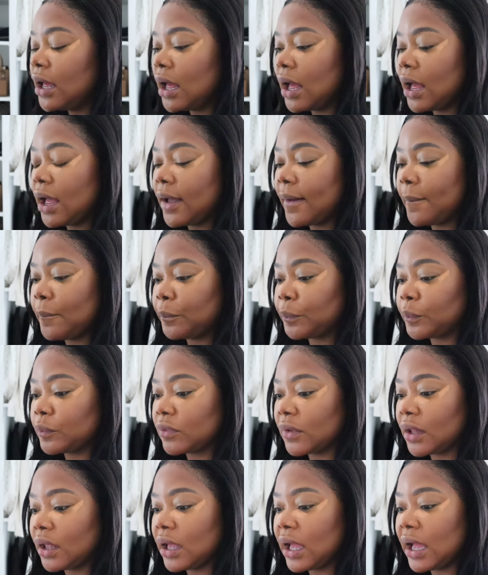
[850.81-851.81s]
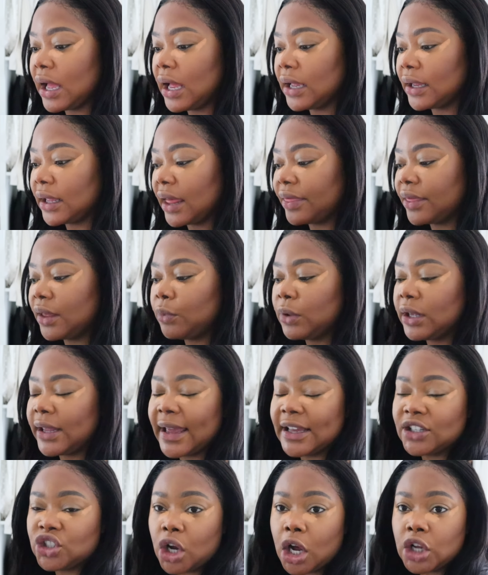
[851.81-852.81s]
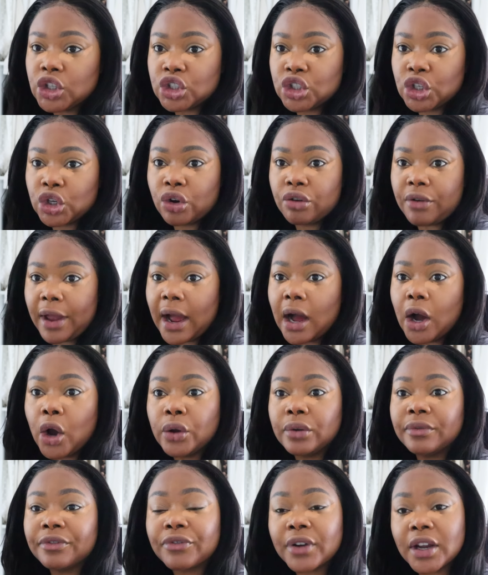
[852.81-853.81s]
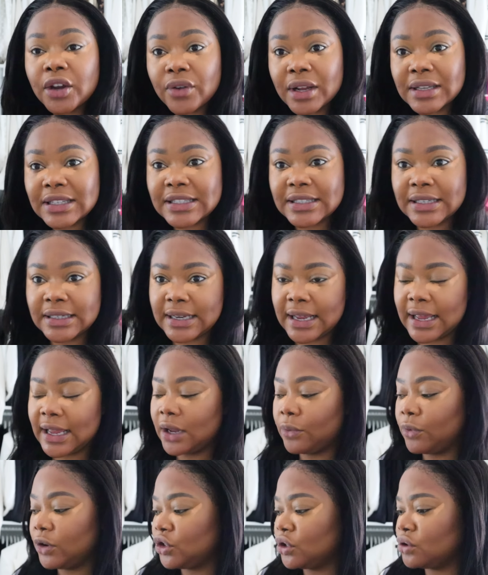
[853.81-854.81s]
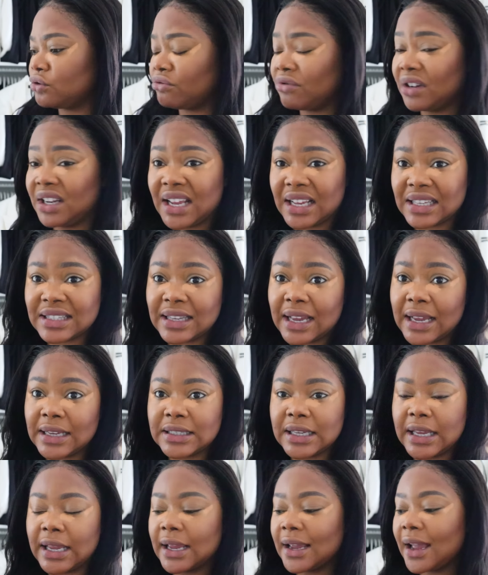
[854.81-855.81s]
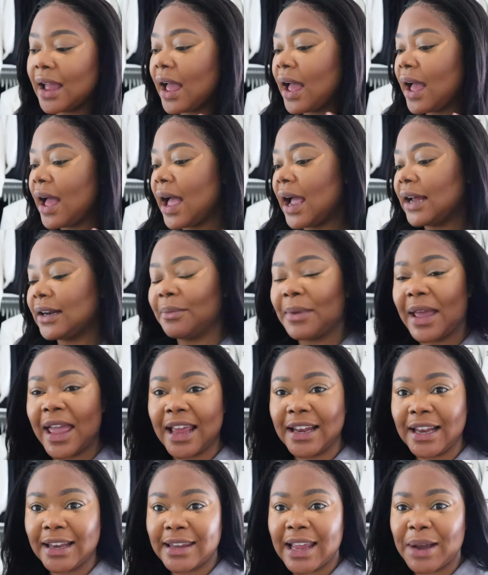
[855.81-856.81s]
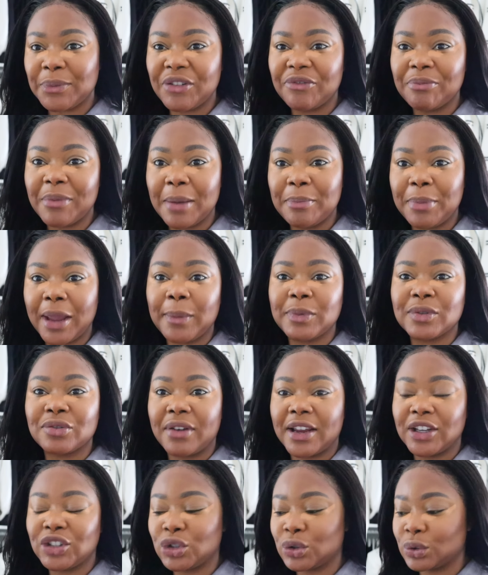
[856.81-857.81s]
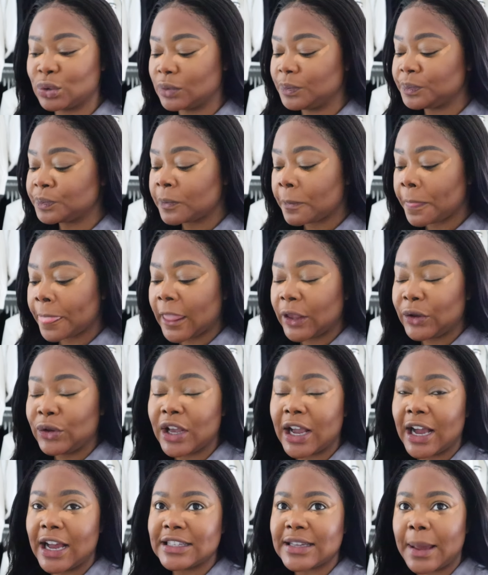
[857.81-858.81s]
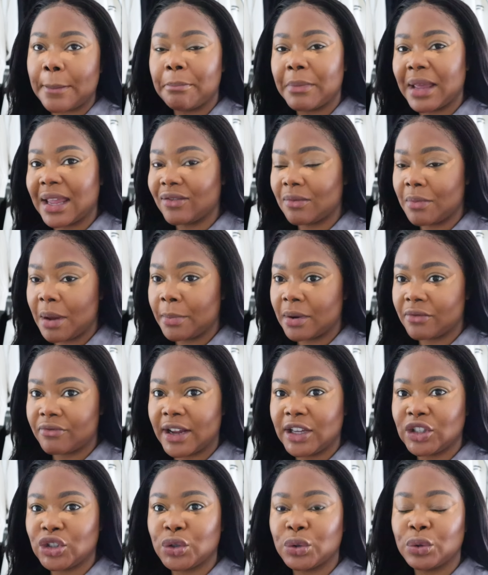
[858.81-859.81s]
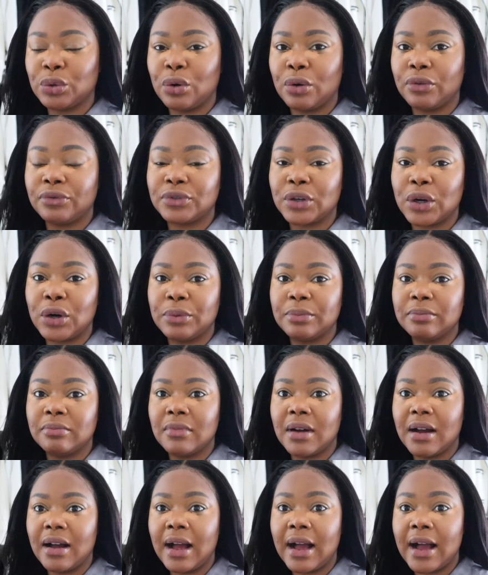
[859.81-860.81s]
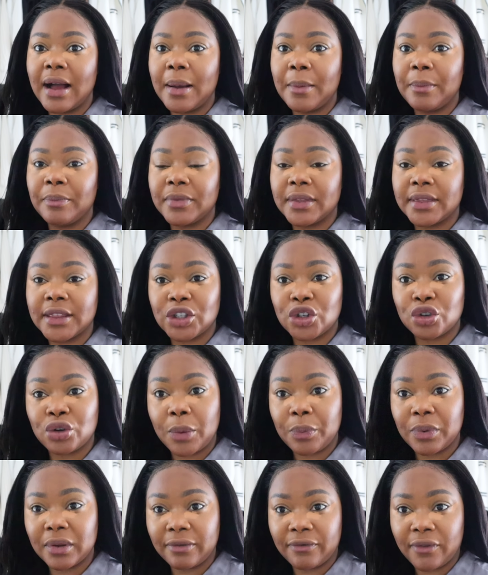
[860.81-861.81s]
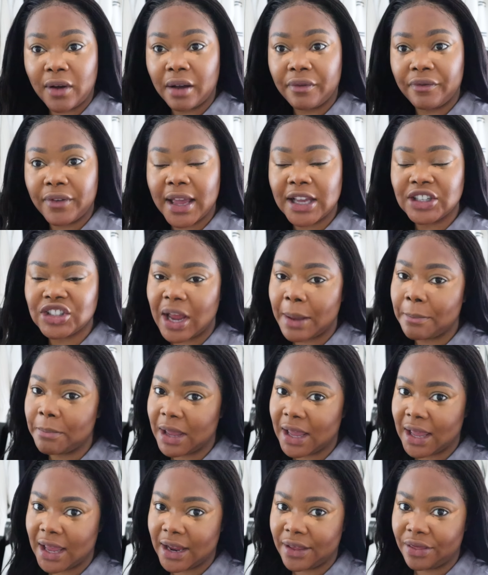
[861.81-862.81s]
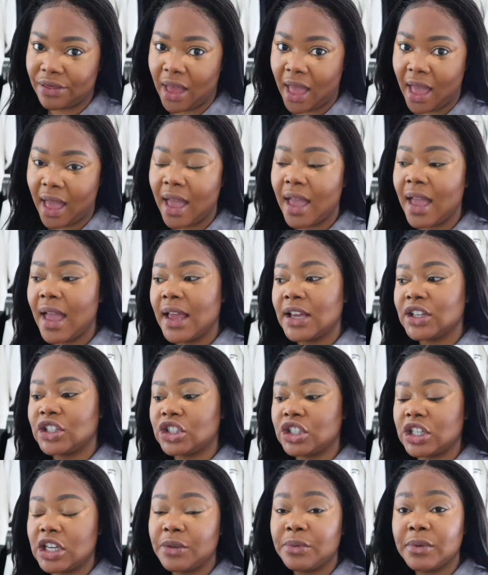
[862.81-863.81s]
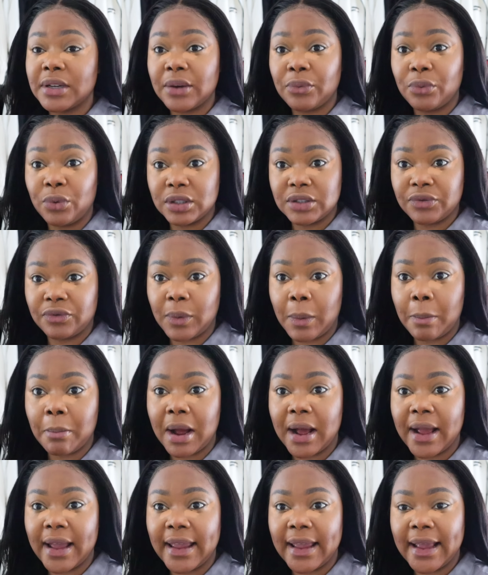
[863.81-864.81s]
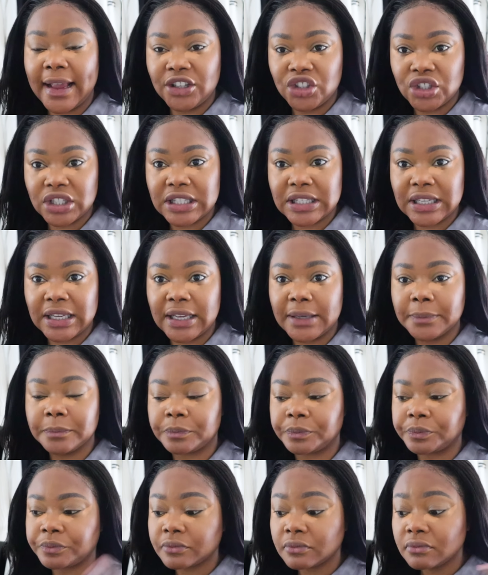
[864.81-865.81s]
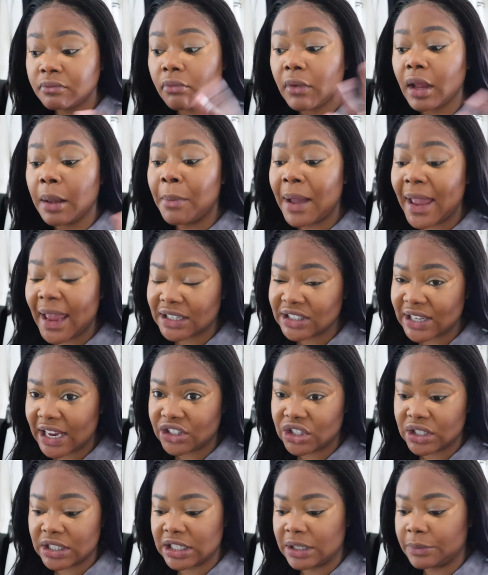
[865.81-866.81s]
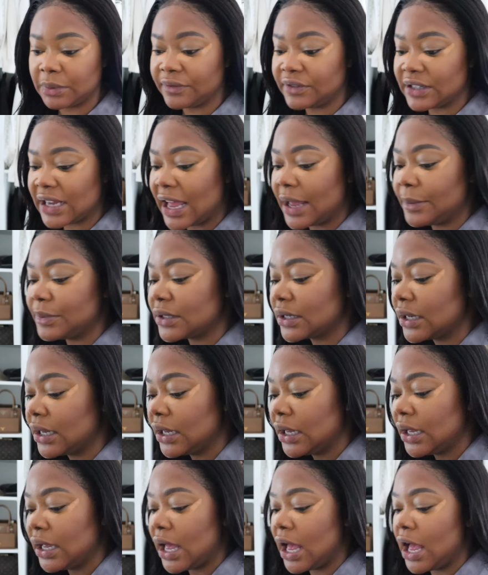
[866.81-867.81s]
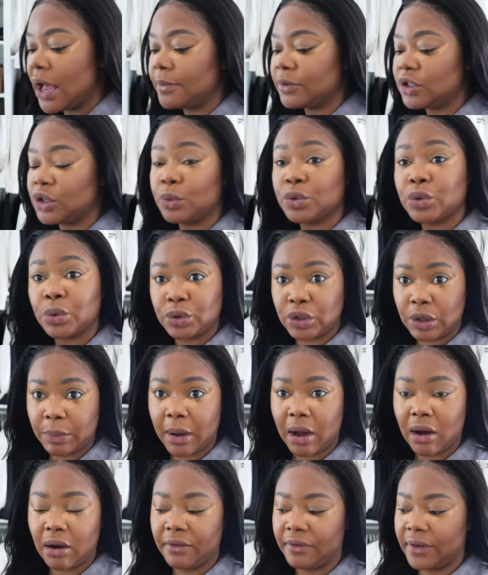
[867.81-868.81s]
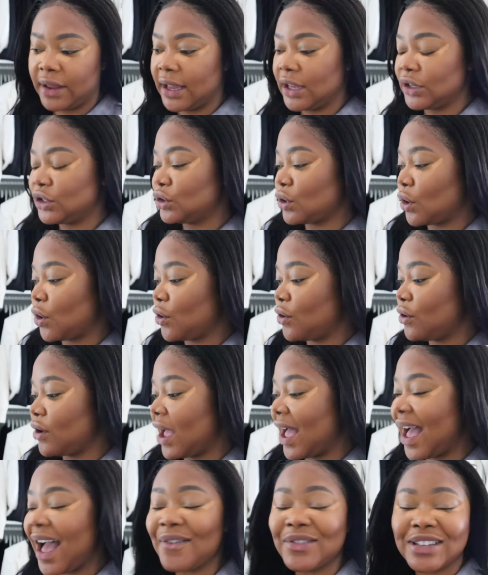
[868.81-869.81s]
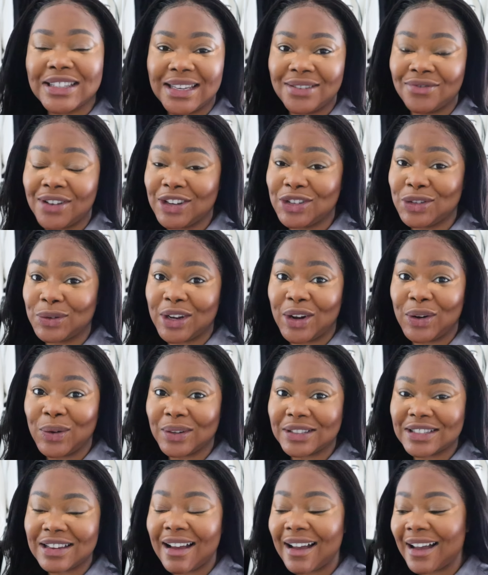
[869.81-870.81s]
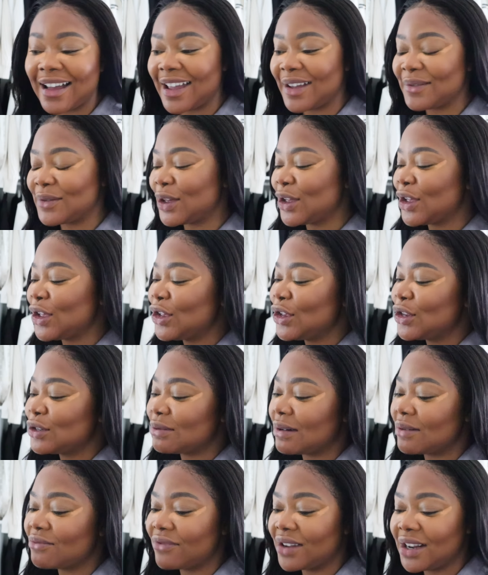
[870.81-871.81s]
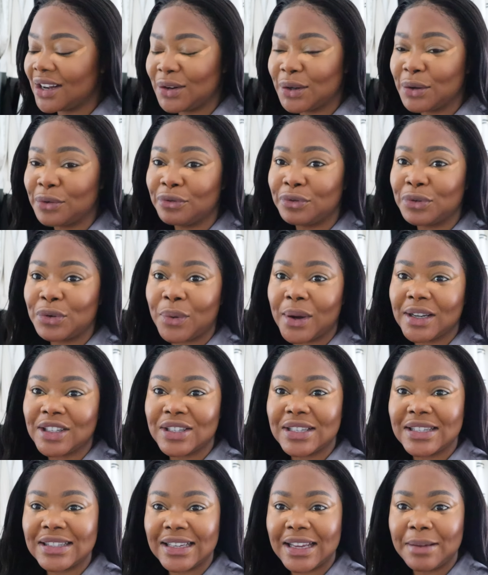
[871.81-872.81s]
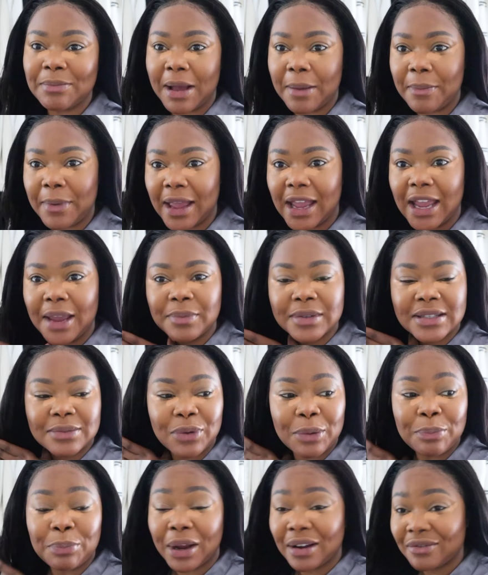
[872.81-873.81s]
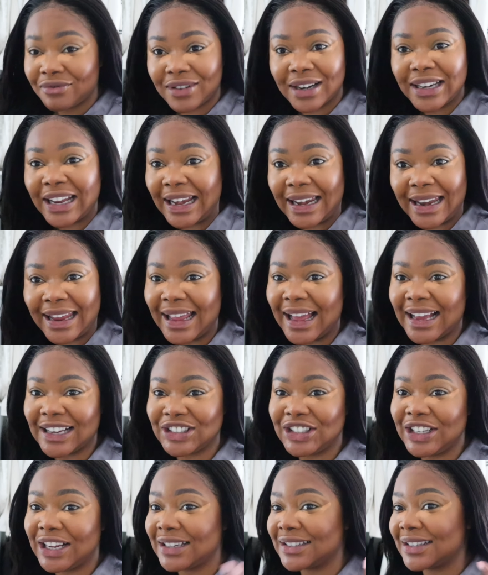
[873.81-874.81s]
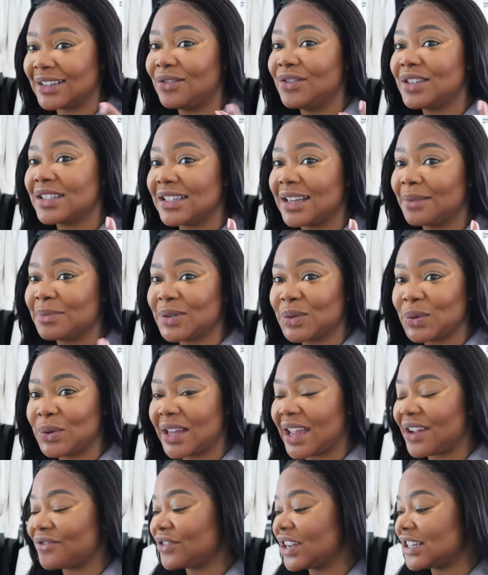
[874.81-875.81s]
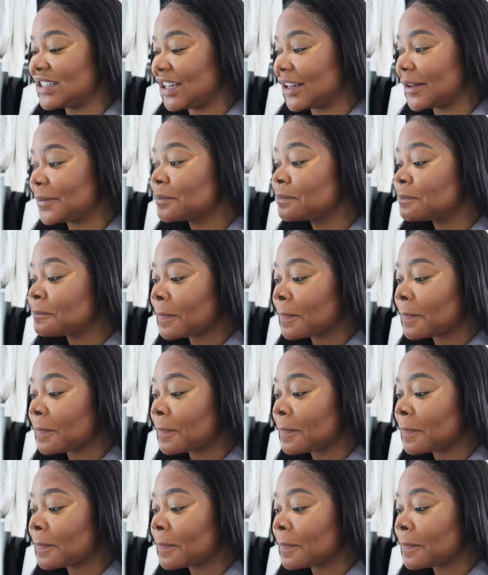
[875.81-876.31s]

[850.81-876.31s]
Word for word: Um, I, I, think we get a chance to create our own fragrance today, which is really exciting. And I'm heading there with my babes, Rachel. You guys may remember Rachel from um, the trip with Farfetch. I met her there. She was from my agency my ex-agency with Debs. Um, she was also part of it. So I haven't seen Rachel in a long time. So I'm really looking forward to seeing my babes. We're both running late actually because obviously I'm still getting ready.